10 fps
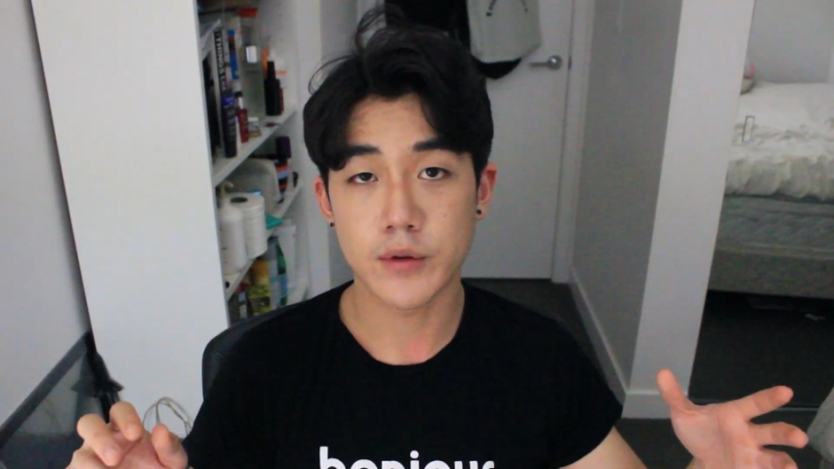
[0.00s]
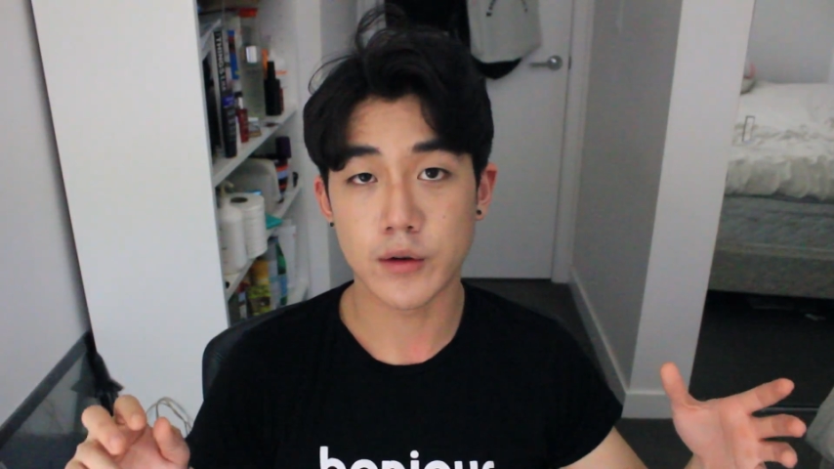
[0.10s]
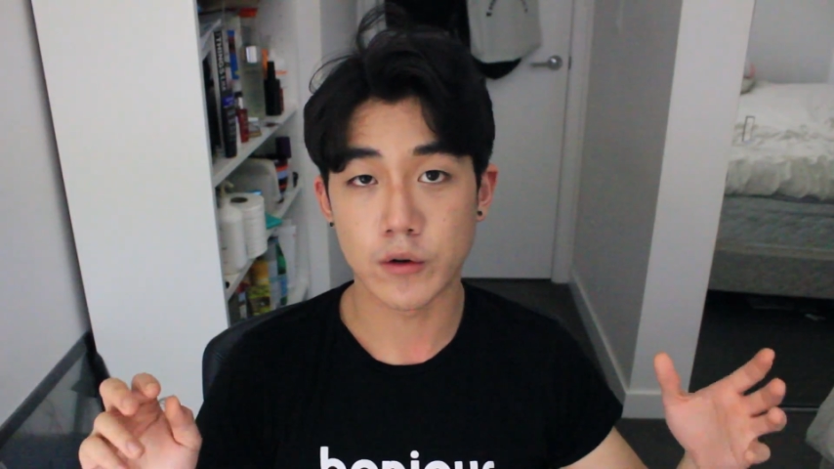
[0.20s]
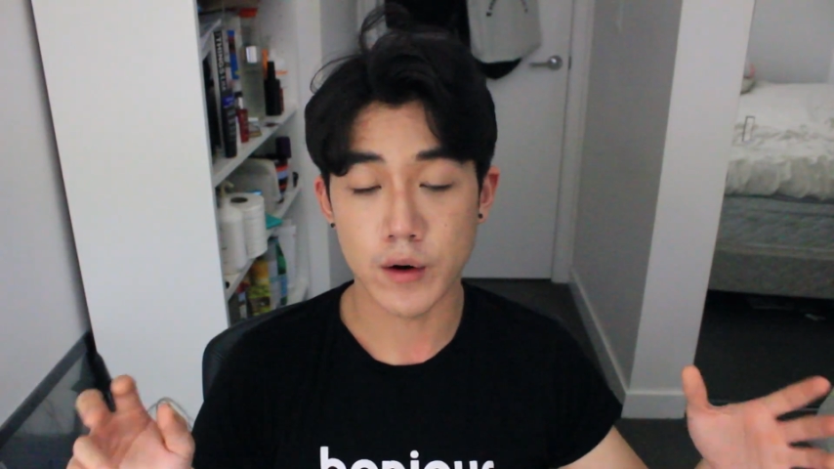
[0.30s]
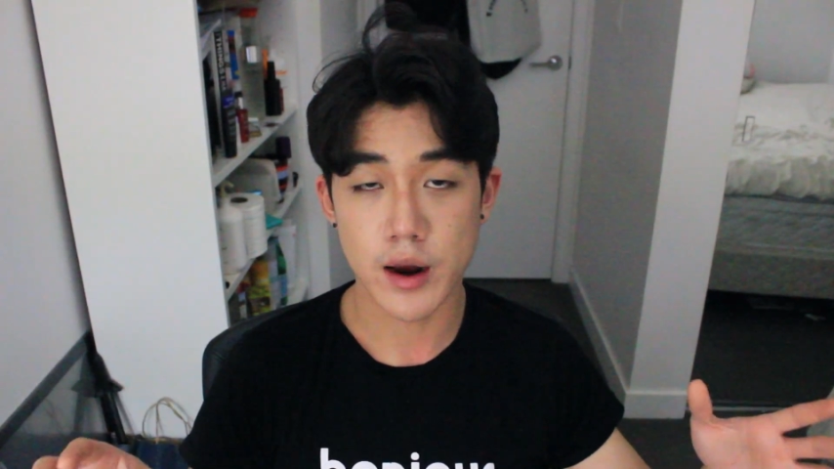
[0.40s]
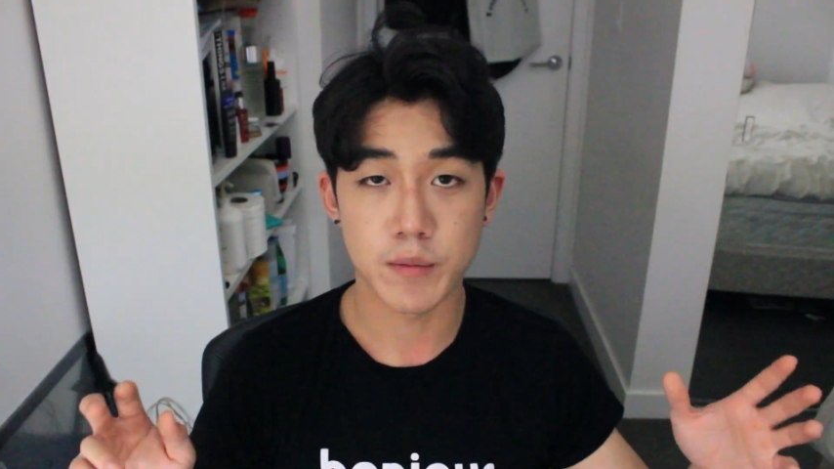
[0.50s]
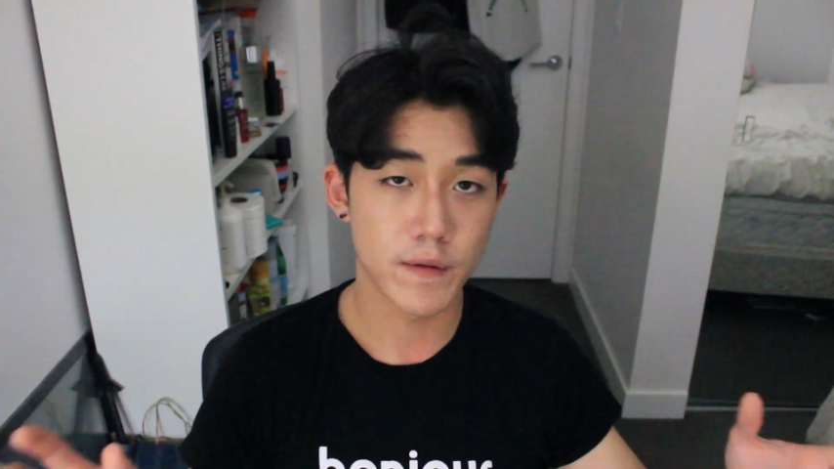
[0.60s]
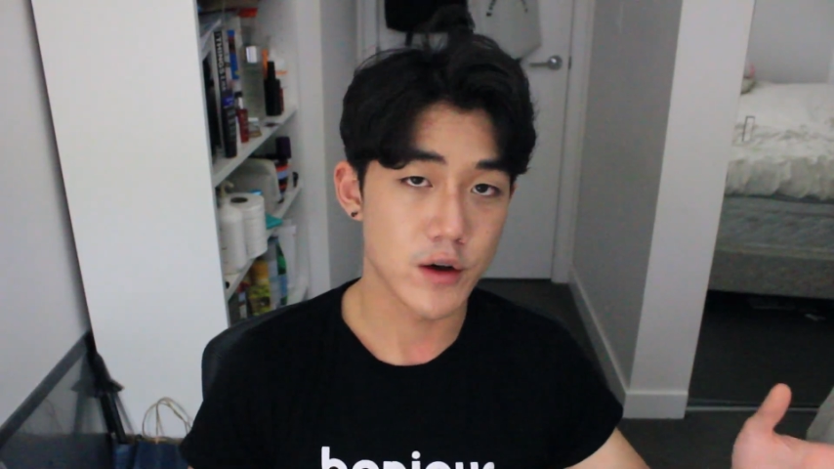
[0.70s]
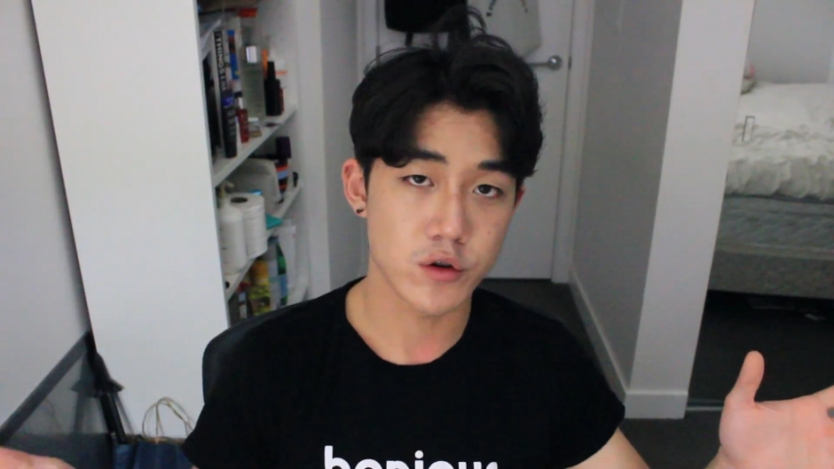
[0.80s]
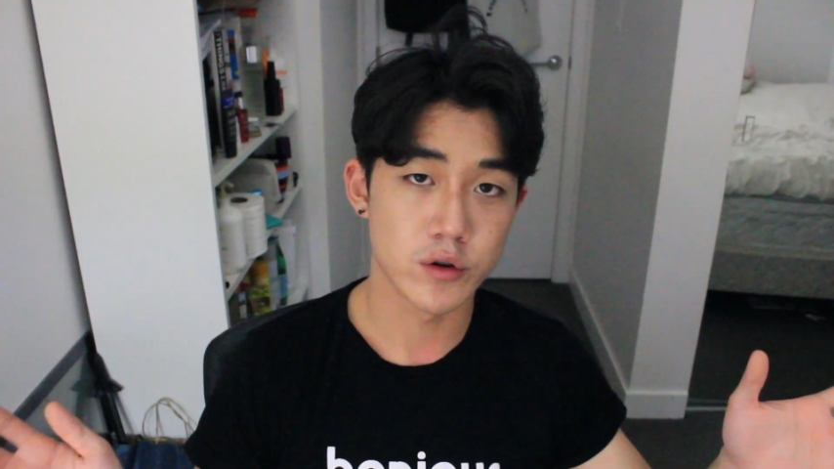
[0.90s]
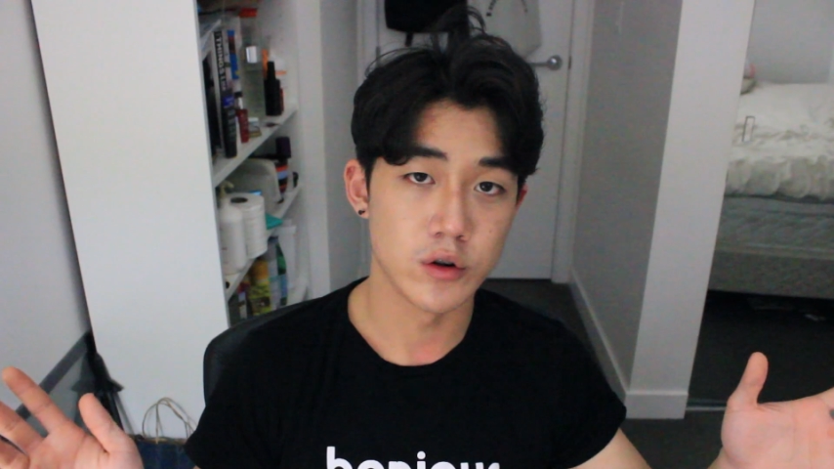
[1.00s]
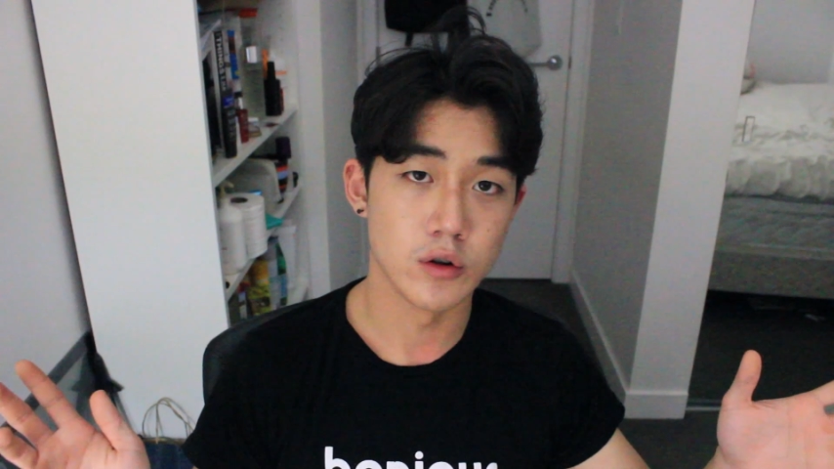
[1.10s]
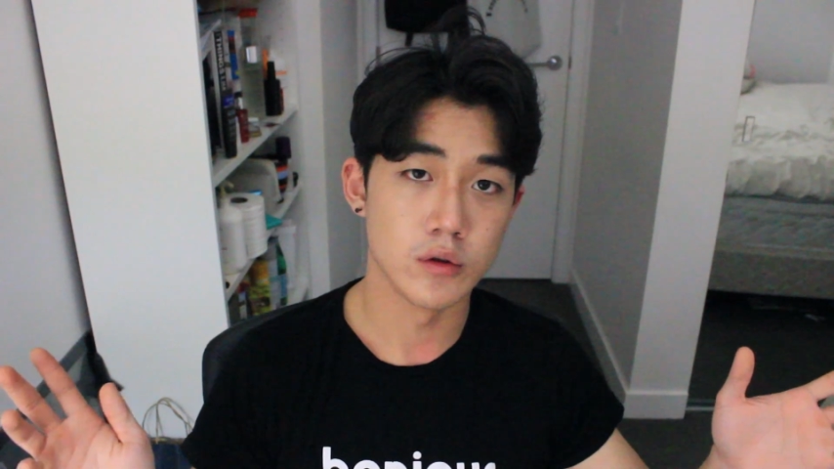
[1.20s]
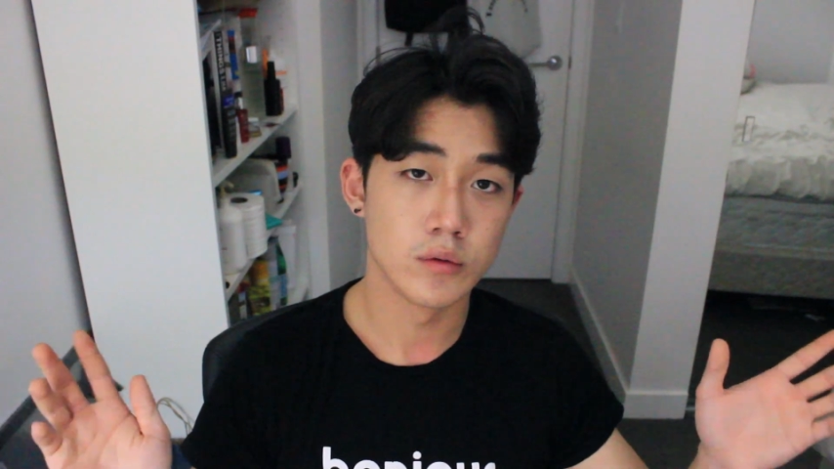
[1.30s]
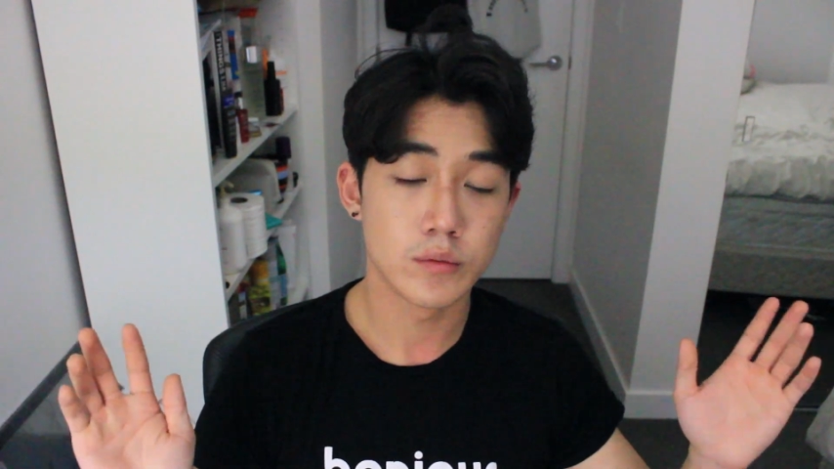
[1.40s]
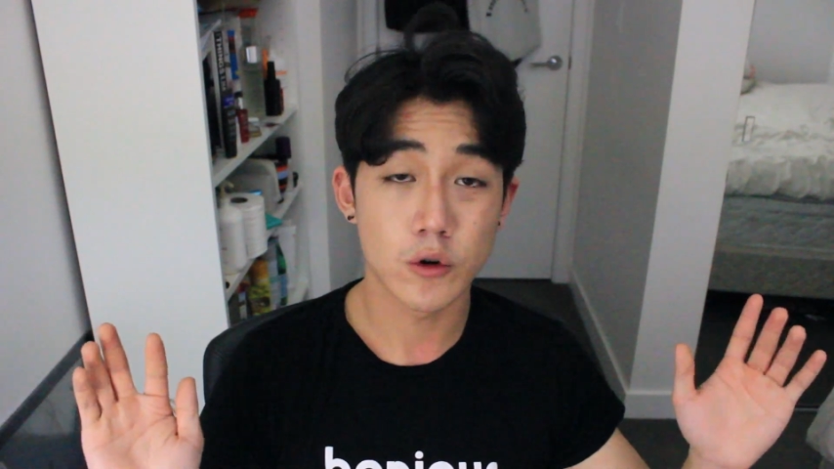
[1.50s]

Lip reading: to create professional